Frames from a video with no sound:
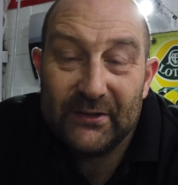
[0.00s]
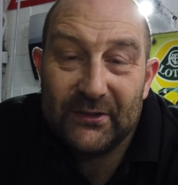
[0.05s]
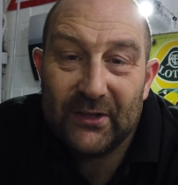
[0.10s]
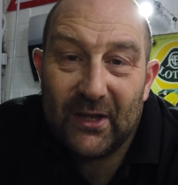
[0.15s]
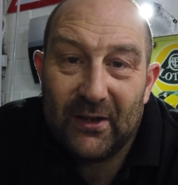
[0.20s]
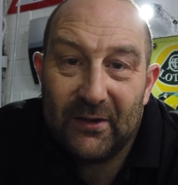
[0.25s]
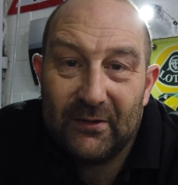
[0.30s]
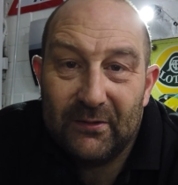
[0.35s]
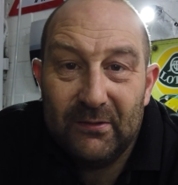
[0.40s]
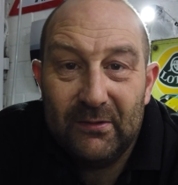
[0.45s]

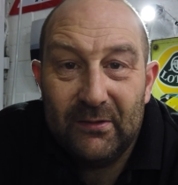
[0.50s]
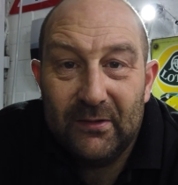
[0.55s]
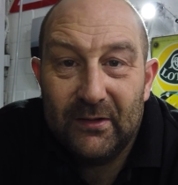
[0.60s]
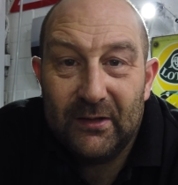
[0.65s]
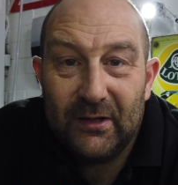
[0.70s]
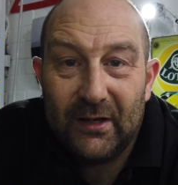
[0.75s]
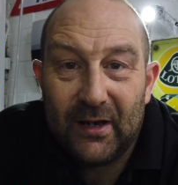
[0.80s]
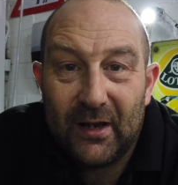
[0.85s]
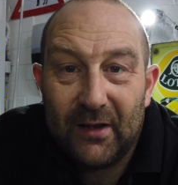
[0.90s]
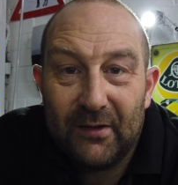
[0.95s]
So
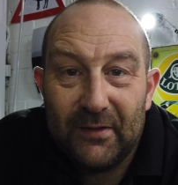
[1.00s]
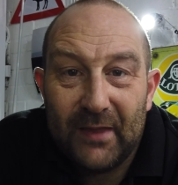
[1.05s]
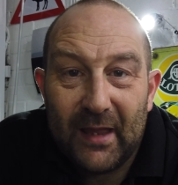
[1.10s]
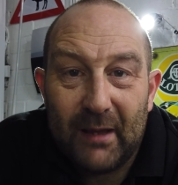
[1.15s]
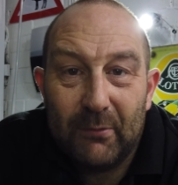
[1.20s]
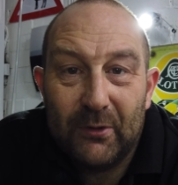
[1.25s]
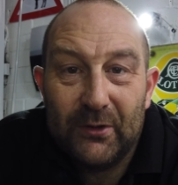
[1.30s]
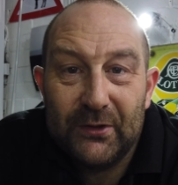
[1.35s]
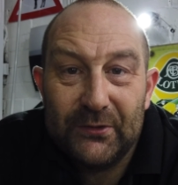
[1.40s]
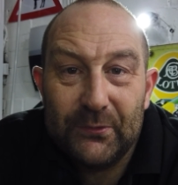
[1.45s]
you know,
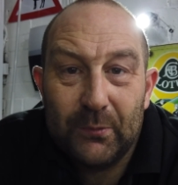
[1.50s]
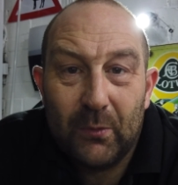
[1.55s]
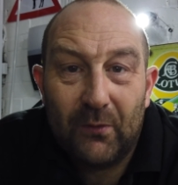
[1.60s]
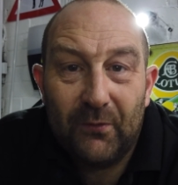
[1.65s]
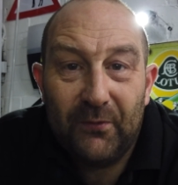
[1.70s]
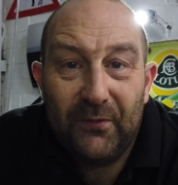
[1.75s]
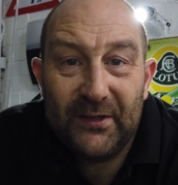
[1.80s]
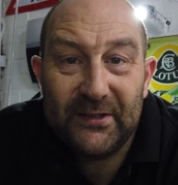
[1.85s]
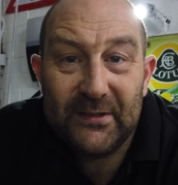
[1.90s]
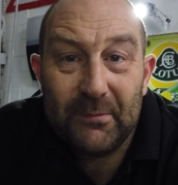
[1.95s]
that was
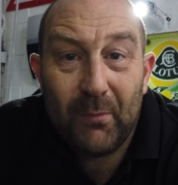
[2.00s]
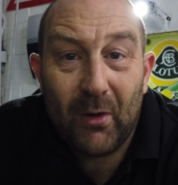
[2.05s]
what fitted